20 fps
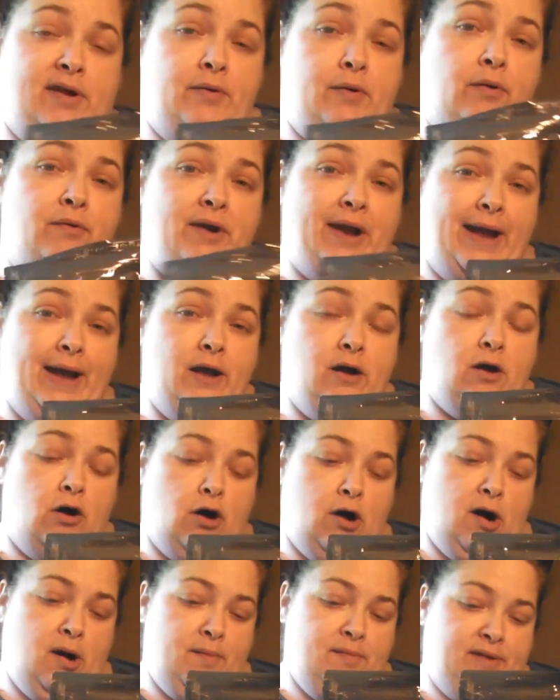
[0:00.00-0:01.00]
0 net
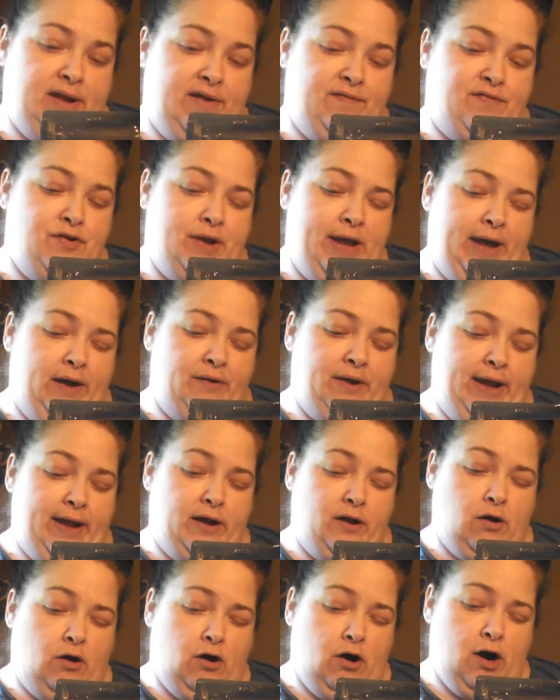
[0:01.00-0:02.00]
carbs if you count
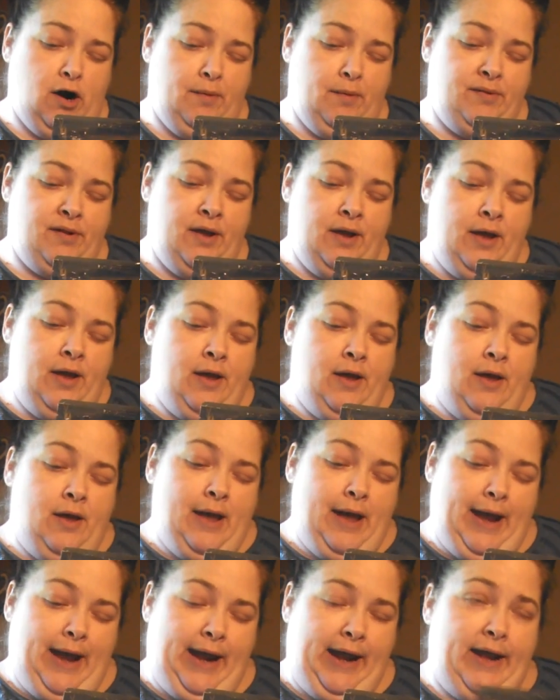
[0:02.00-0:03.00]
net carbs.
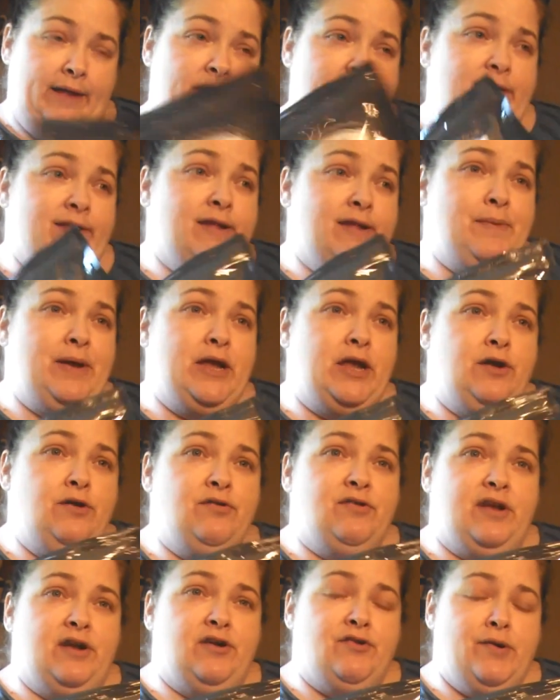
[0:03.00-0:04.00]
And this can be
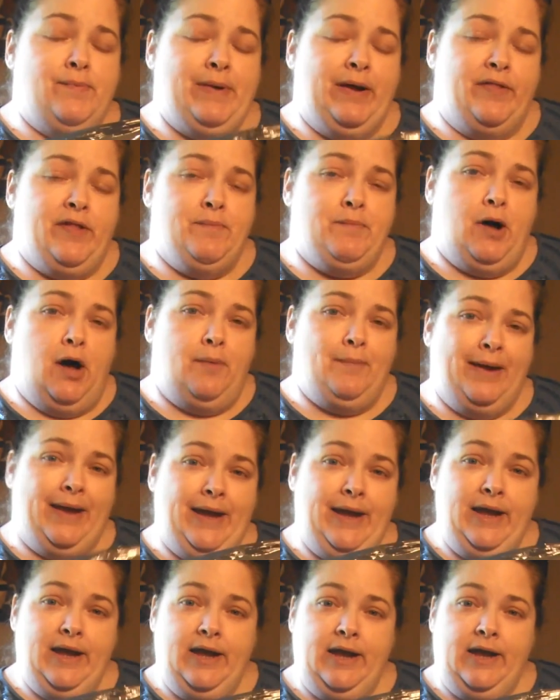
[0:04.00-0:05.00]
used in Trim Healthy Mama
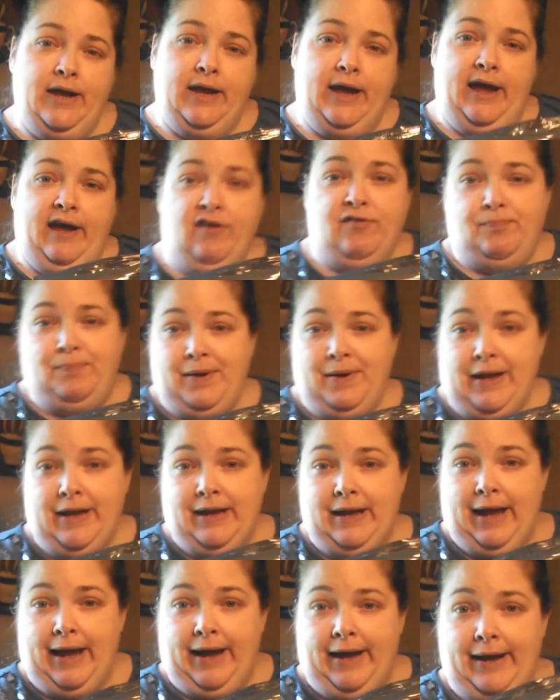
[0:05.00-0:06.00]
E,
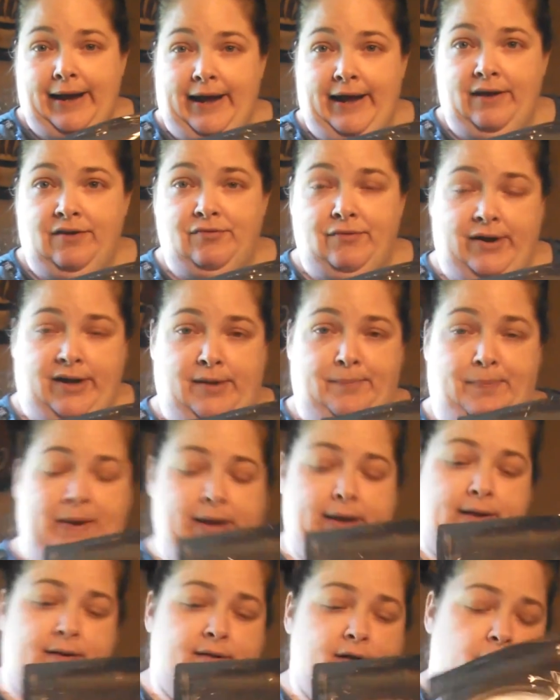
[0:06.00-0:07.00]
FP, and S
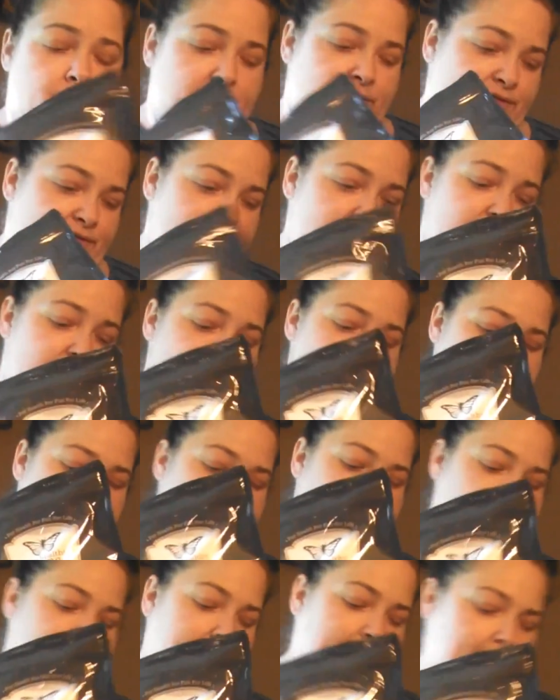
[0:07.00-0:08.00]
recipes. So it's very
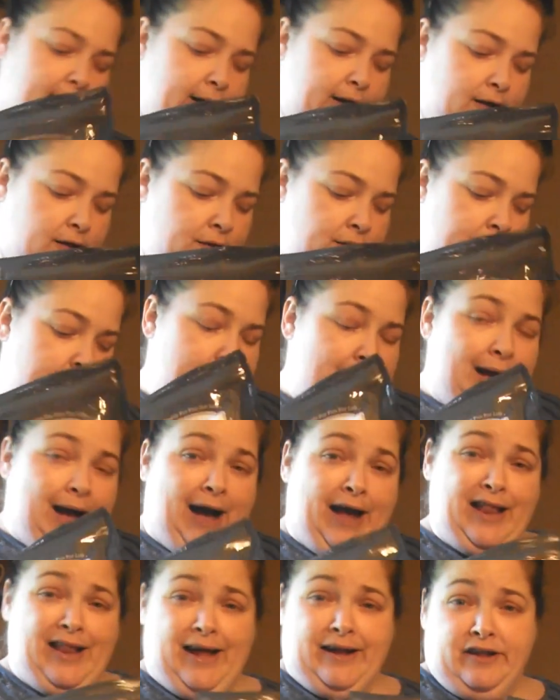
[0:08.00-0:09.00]
versatile.
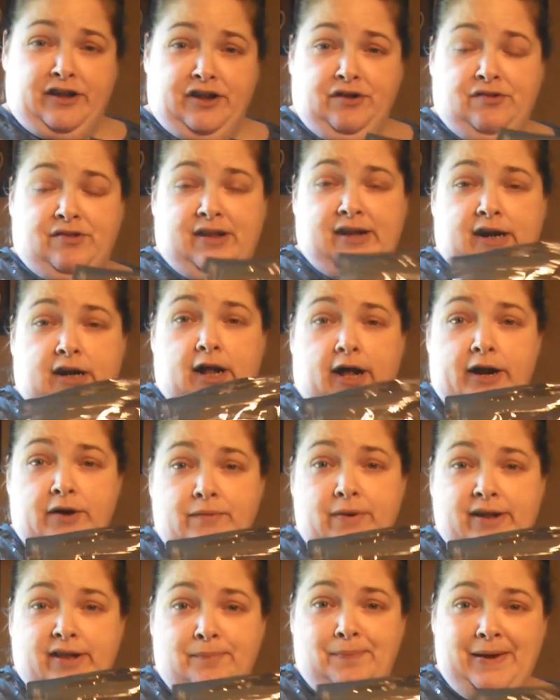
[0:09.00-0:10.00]
I like to use it in a lot
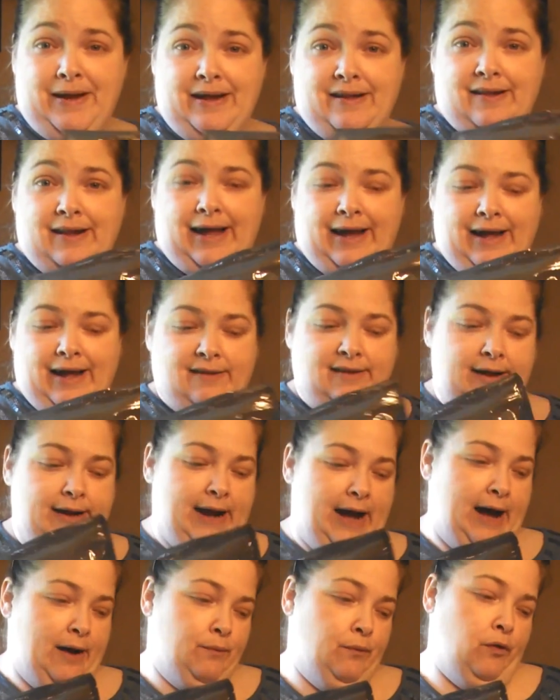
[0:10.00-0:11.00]
of recipes. And like I
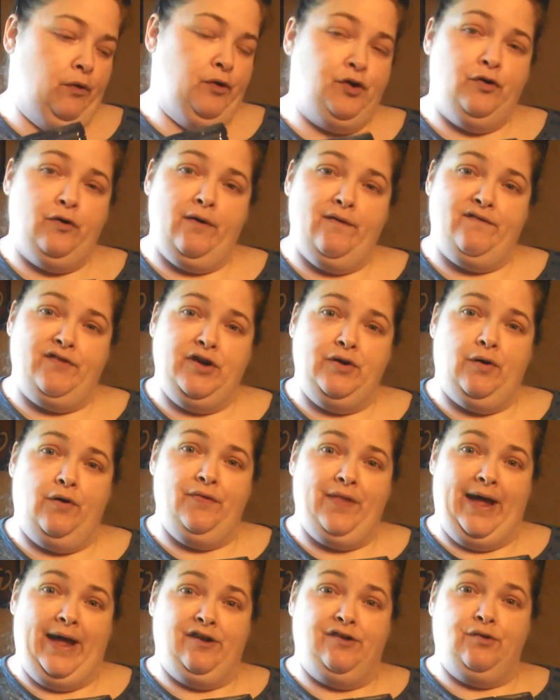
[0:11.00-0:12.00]
said, I will do a review
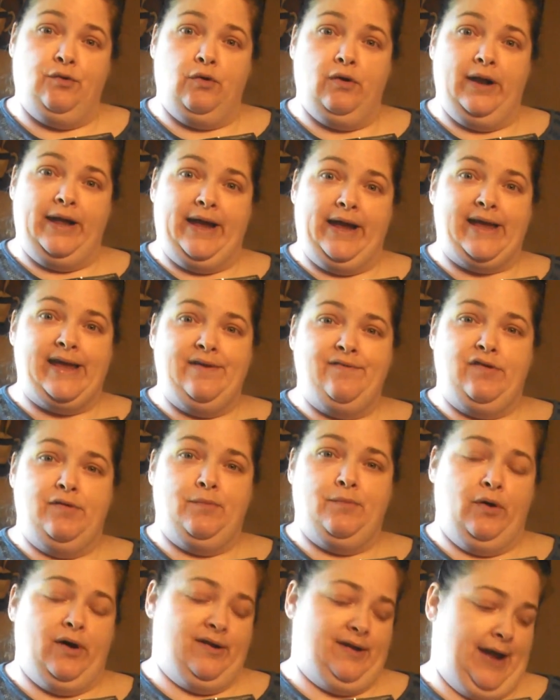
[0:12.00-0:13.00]
on that shortly and give
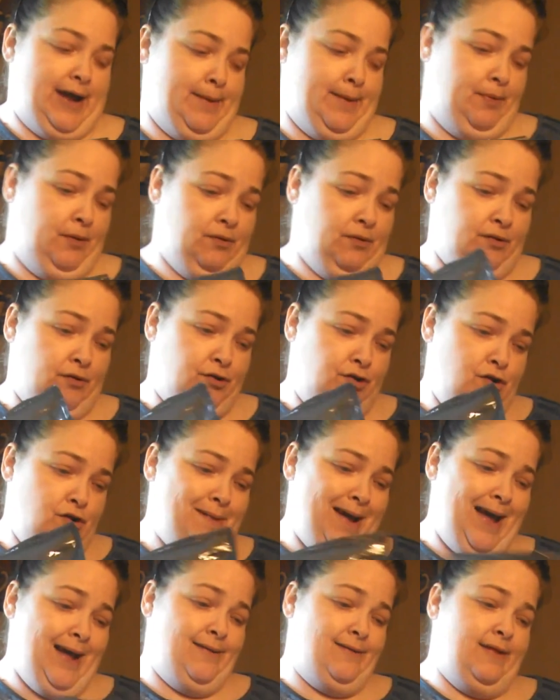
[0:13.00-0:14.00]
you more examples. So 2
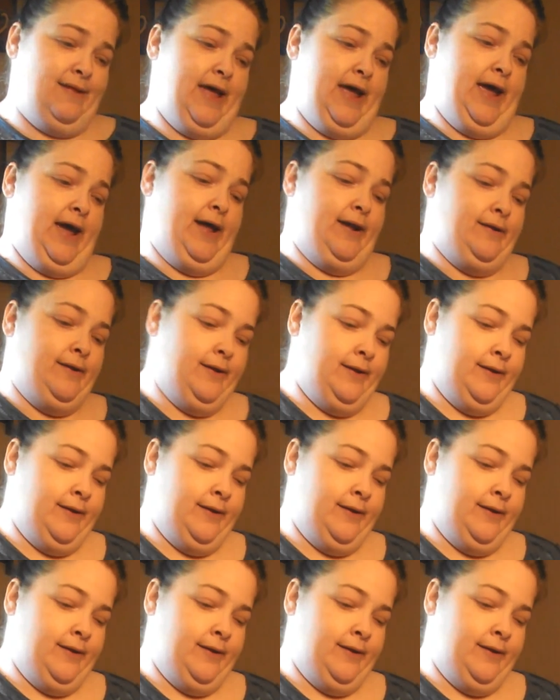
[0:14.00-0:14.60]
bags of that.